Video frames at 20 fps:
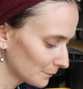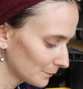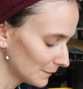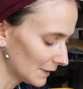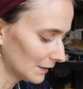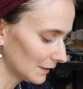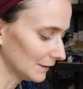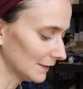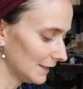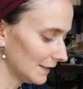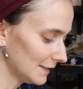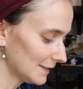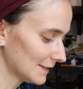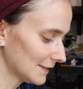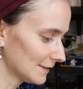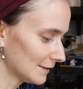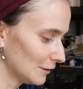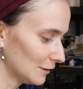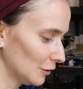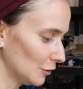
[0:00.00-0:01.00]
Middle
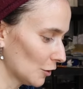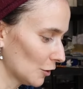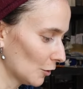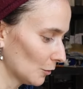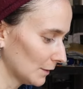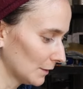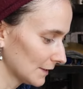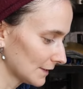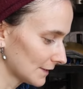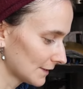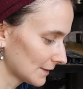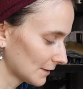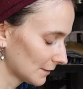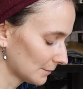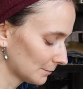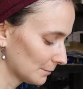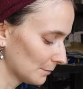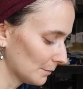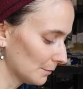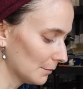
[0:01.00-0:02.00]
East, this
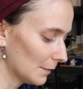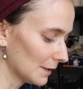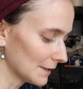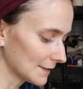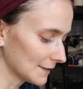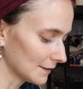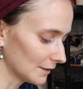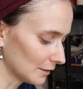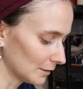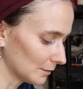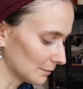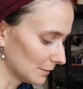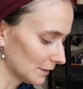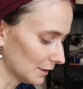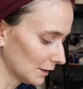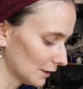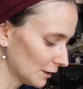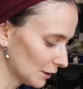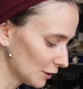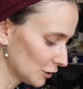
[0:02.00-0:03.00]
Muslim
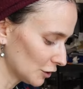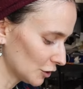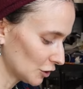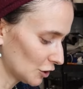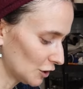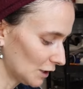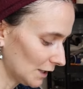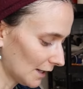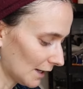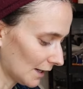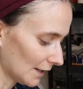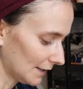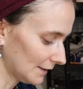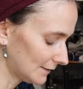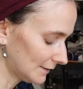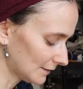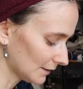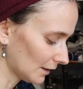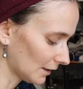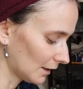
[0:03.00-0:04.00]

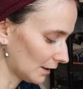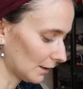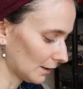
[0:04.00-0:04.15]
Shiite